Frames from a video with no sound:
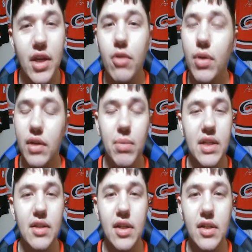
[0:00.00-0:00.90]
Quick
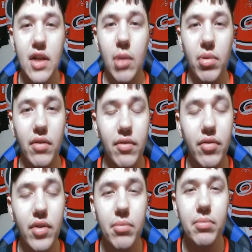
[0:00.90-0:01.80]
makes a nice stop off of
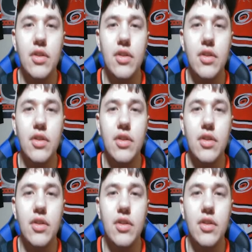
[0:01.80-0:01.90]
him.